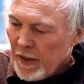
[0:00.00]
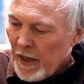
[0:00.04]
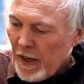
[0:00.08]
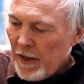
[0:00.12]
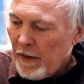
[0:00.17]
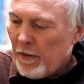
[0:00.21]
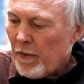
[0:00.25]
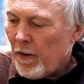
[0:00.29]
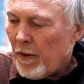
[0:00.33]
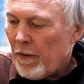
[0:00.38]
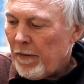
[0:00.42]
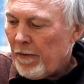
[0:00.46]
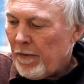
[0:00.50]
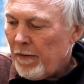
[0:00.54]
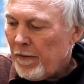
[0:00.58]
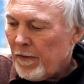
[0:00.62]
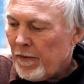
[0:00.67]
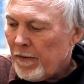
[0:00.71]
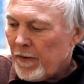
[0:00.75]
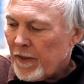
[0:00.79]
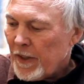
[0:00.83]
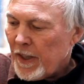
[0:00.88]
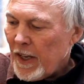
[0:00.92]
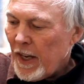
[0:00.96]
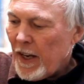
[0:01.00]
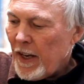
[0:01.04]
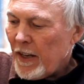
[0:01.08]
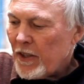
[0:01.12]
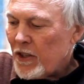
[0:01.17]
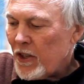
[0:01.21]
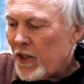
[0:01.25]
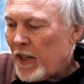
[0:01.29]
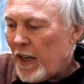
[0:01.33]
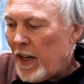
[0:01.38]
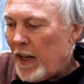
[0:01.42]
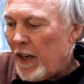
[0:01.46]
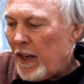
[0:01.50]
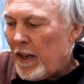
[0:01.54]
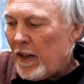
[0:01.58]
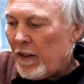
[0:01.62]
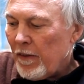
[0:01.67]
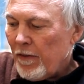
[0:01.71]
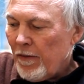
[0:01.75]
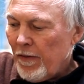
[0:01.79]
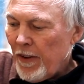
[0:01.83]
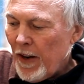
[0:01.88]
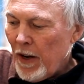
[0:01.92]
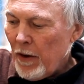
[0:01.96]
kind of a
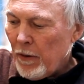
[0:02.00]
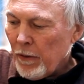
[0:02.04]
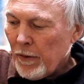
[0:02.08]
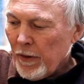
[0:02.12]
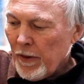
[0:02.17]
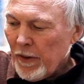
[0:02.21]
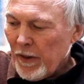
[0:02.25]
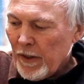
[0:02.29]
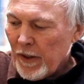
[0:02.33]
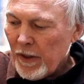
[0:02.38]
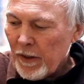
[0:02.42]
cascading fountain